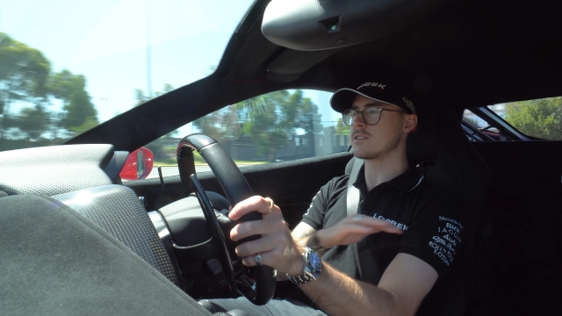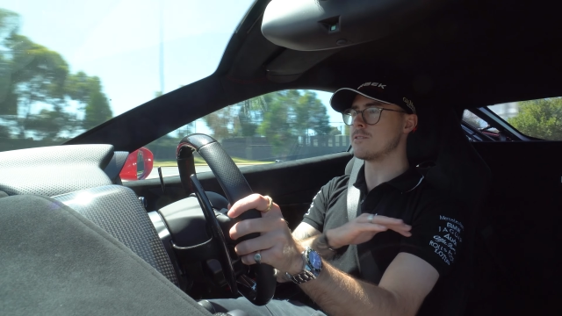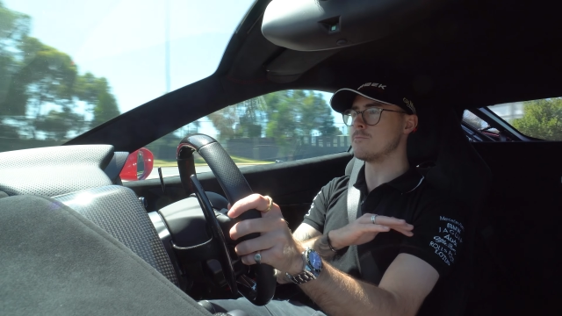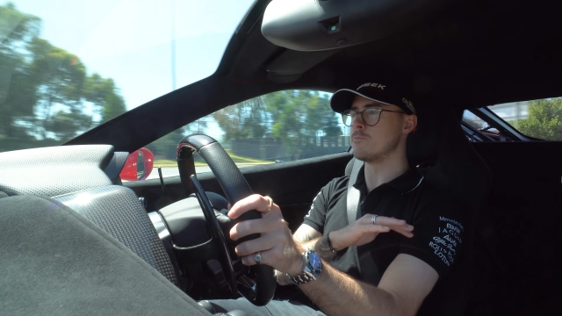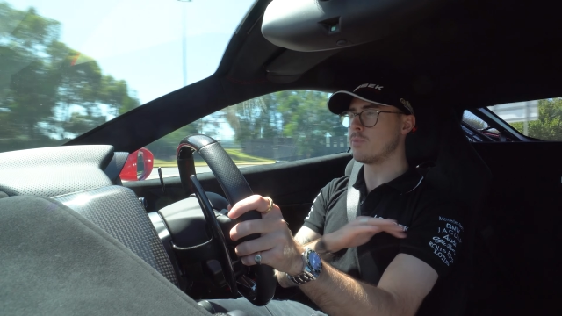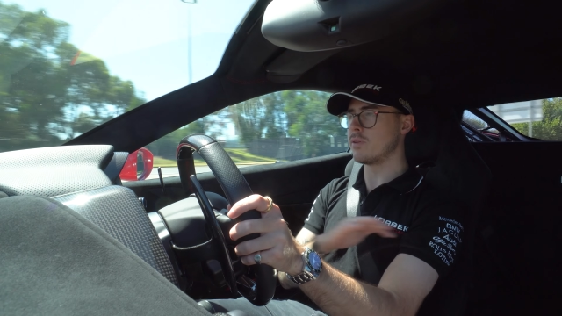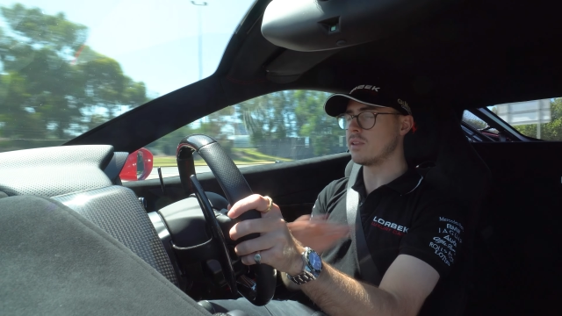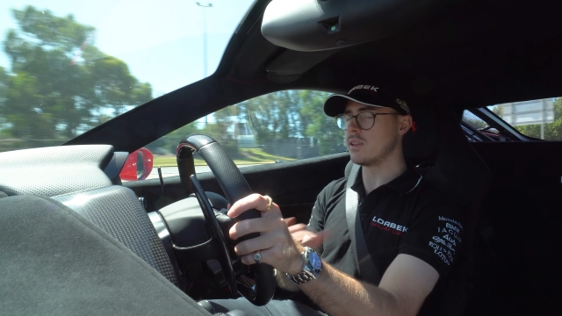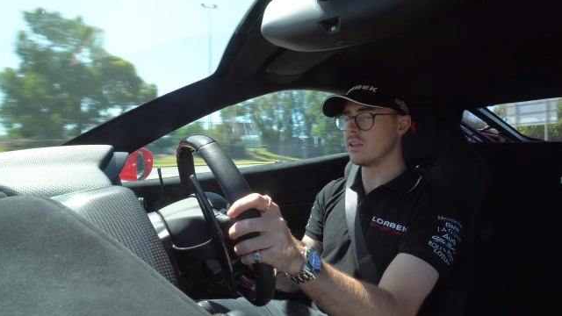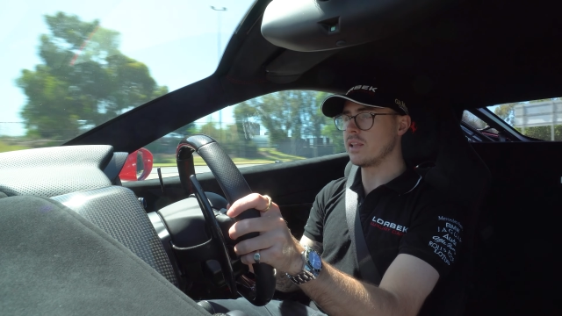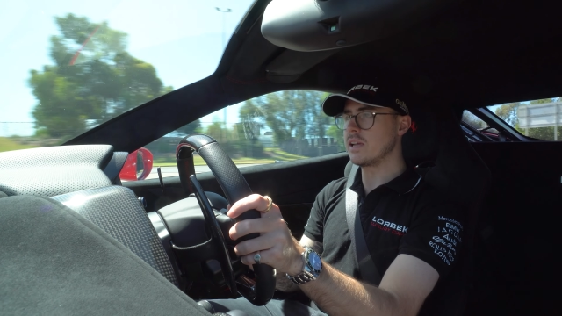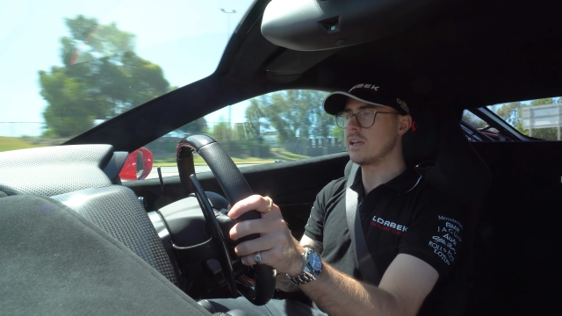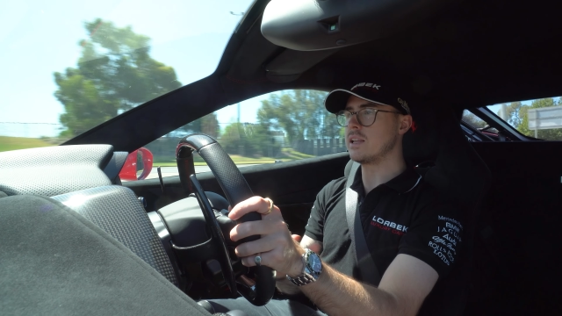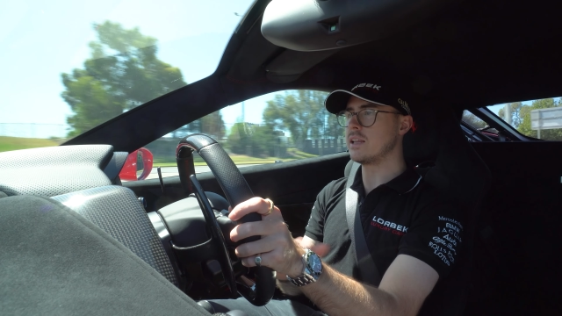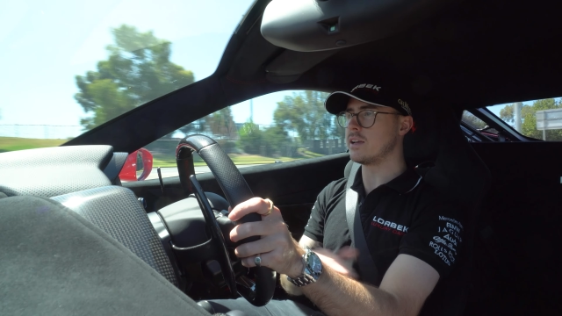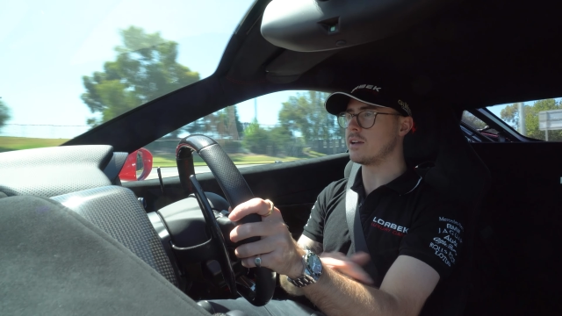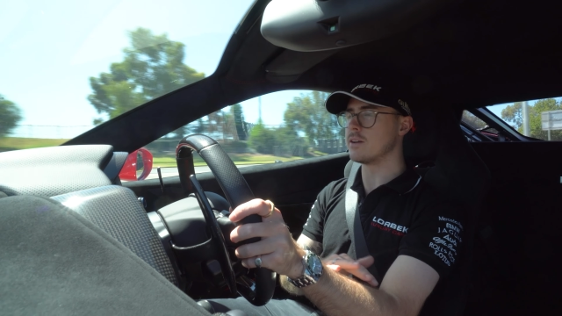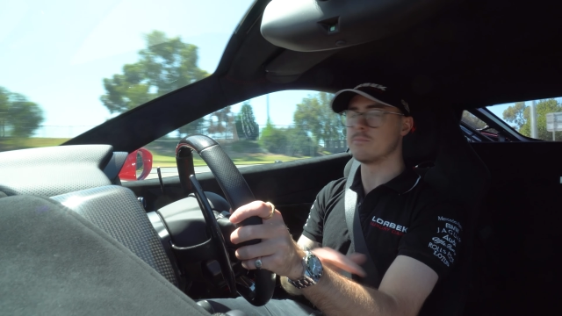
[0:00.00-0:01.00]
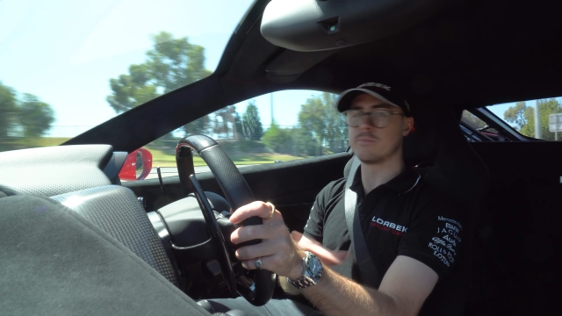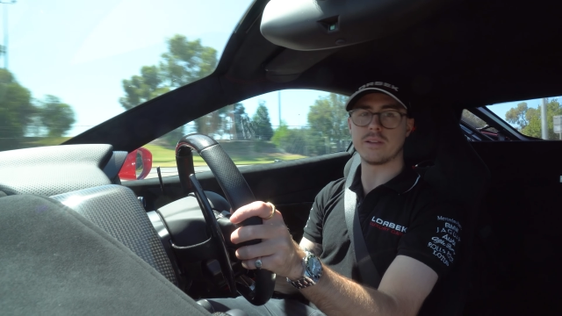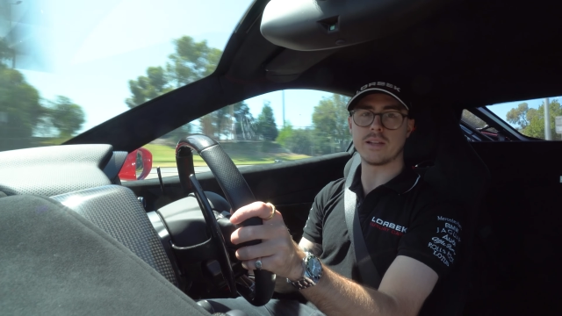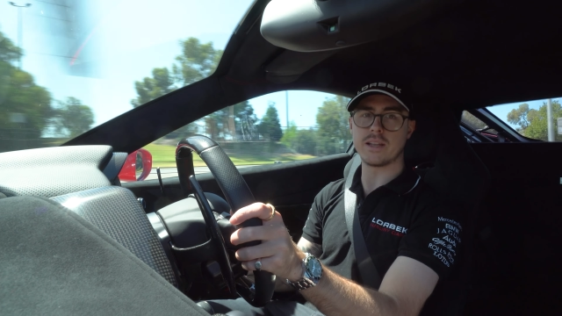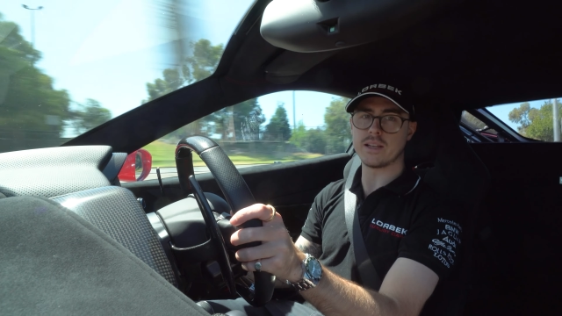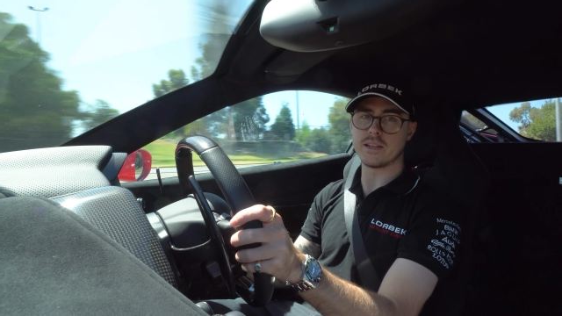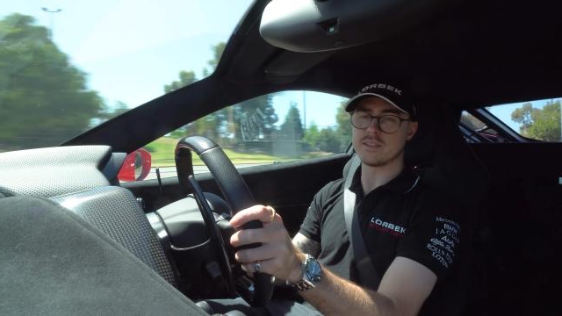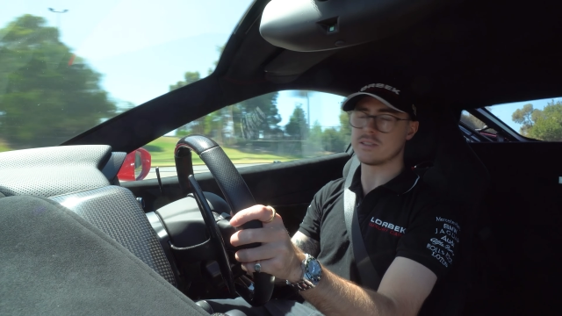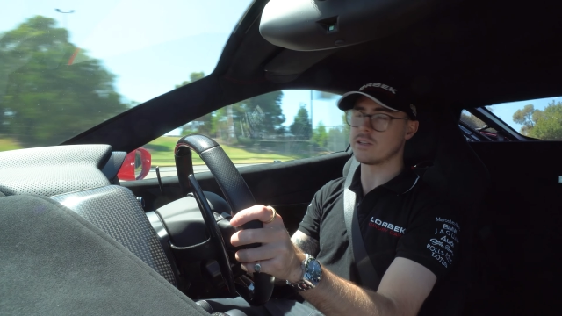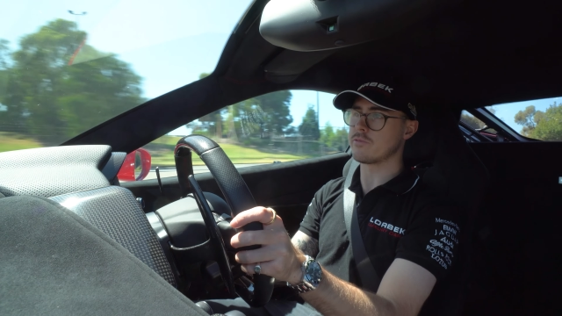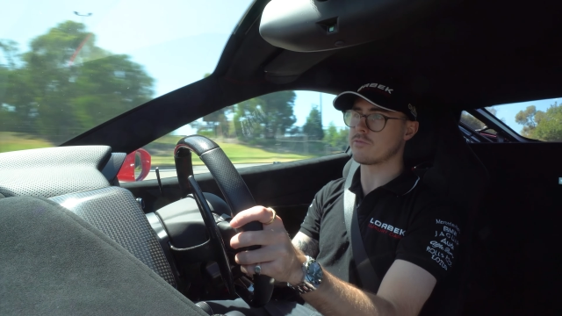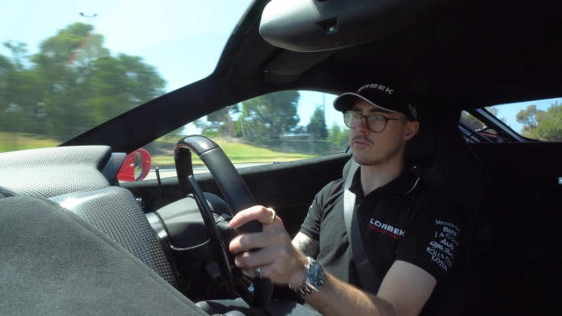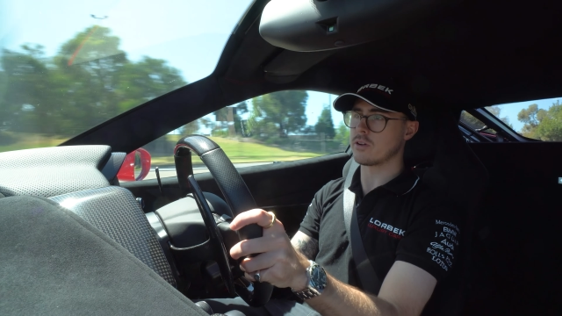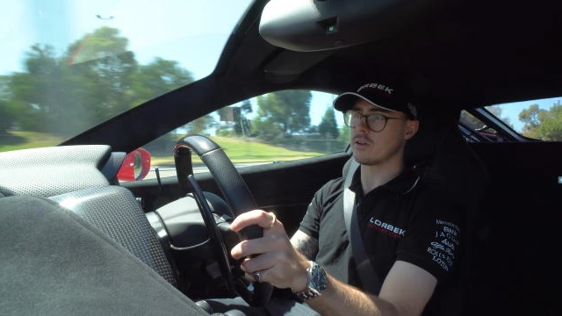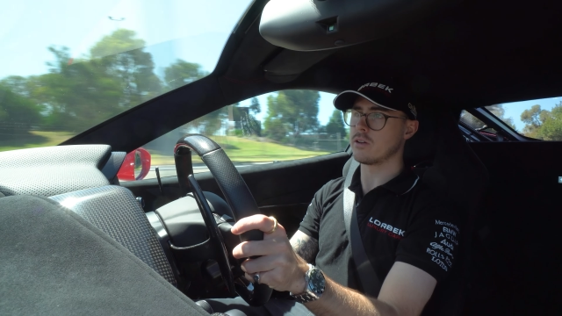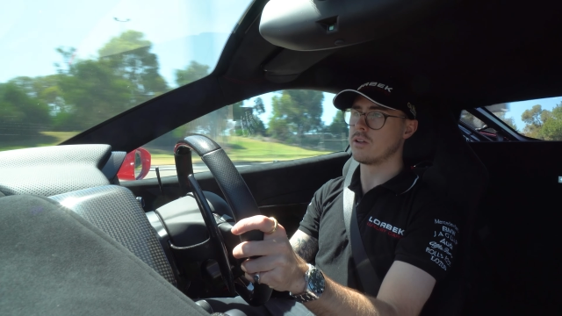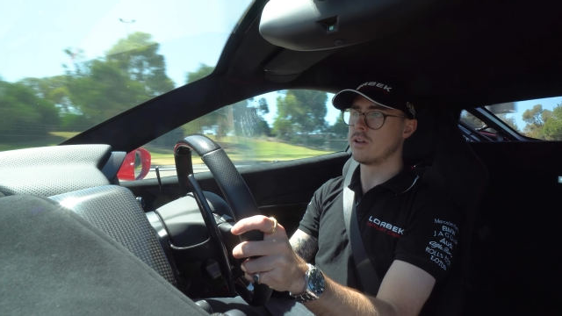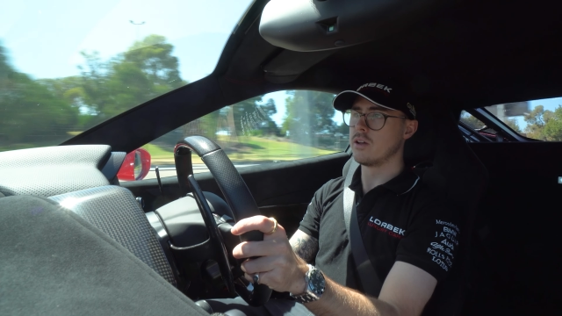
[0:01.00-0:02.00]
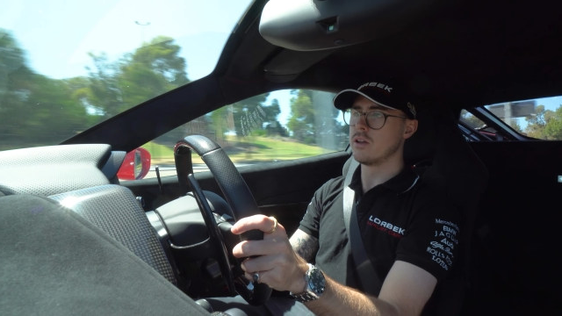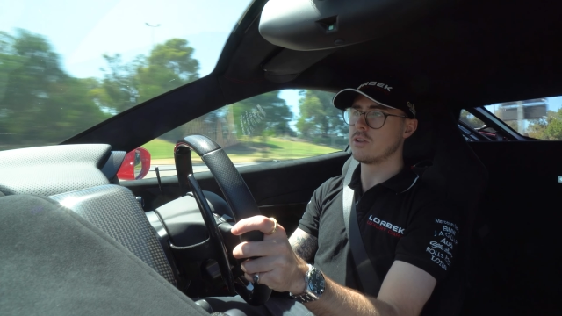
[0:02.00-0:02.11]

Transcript: completely, completely different.